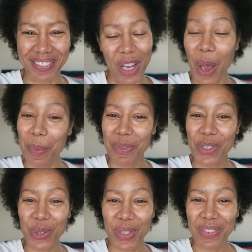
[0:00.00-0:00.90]
So I hope you've
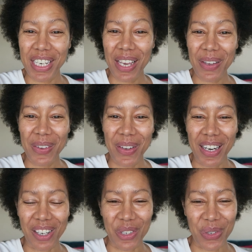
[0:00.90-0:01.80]
enjoyed the video,
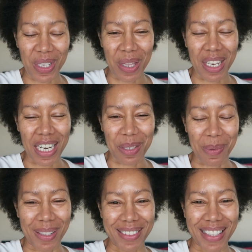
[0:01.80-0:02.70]
and I shall see you in the next
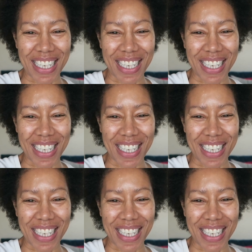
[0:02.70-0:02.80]
one.